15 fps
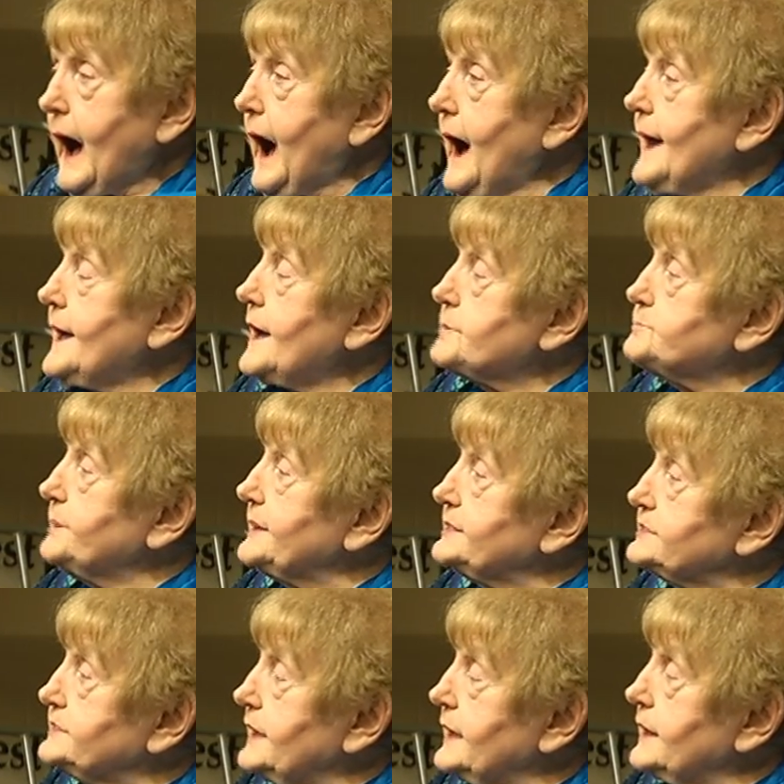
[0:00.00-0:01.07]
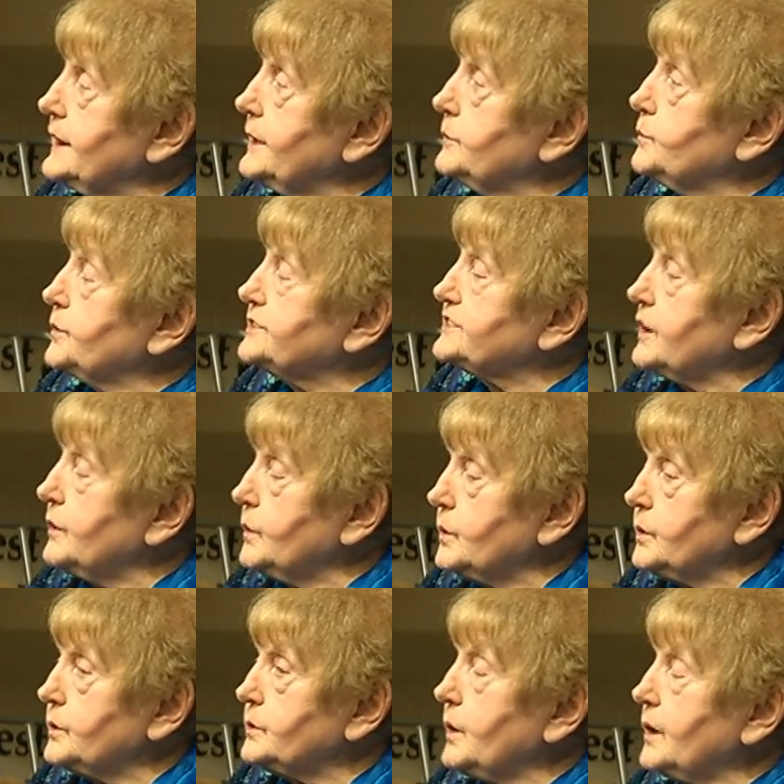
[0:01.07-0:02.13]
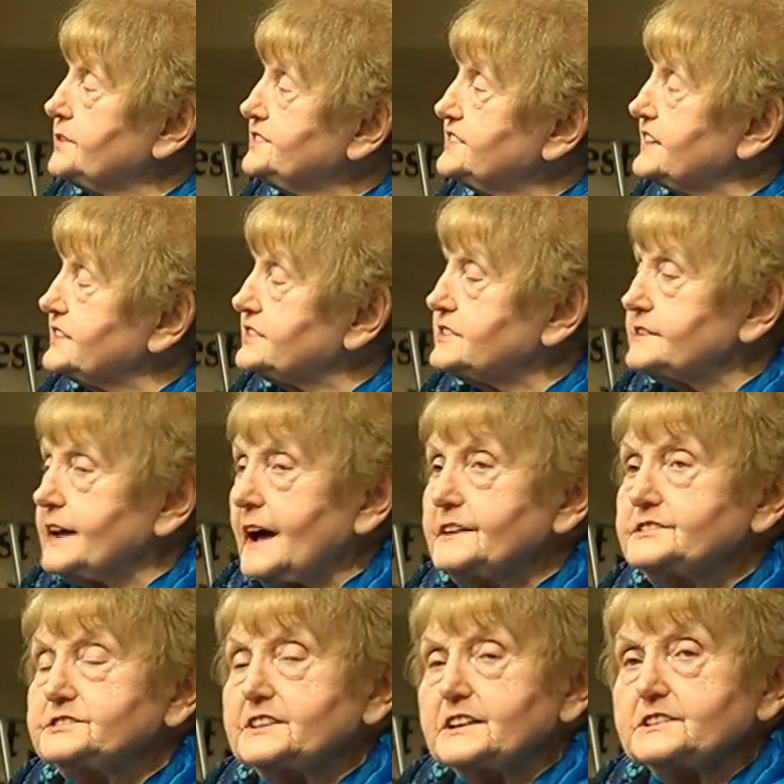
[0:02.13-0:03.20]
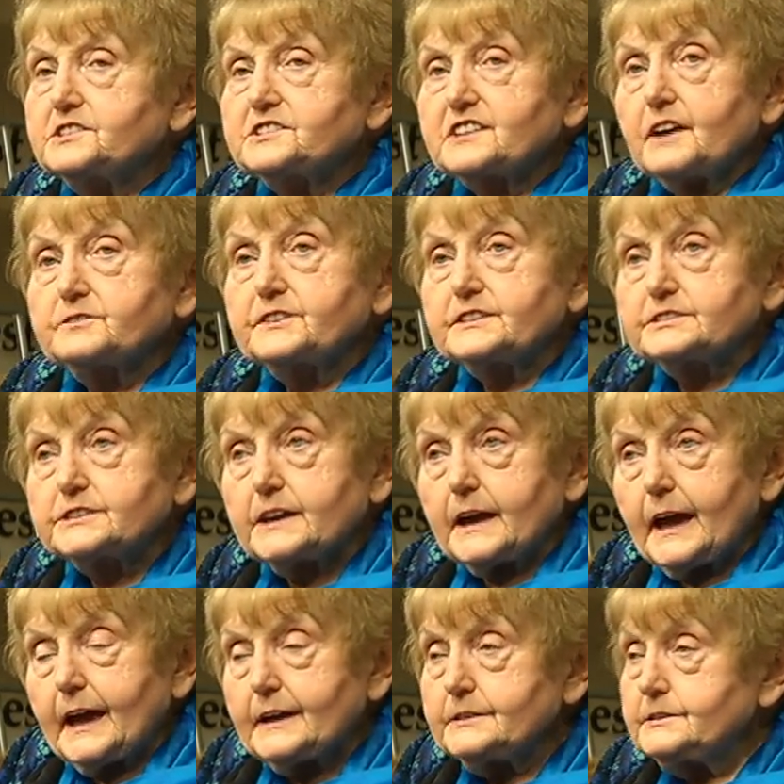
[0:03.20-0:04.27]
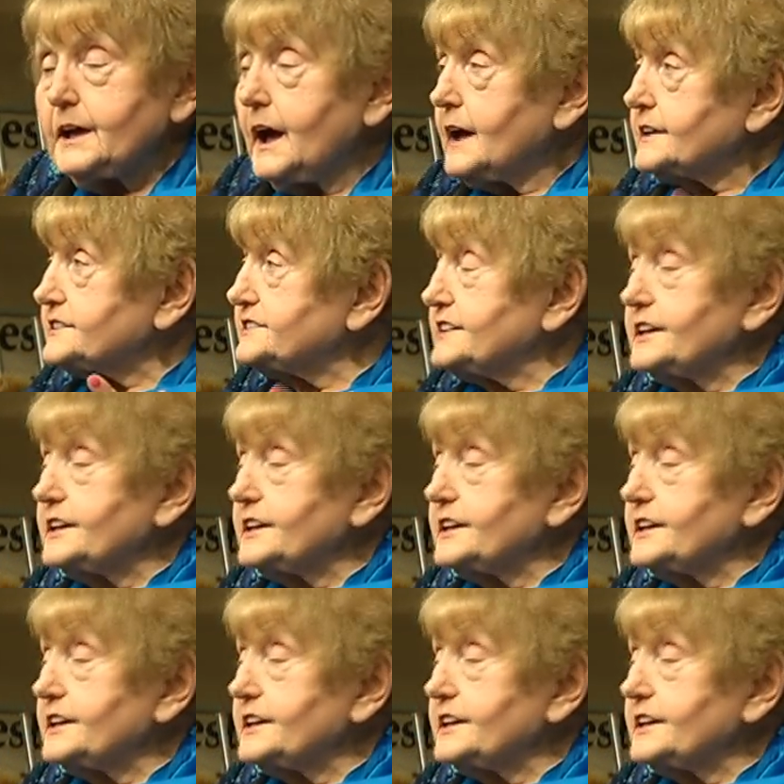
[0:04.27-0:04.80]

I have been dealing with the Holocaust since 1978.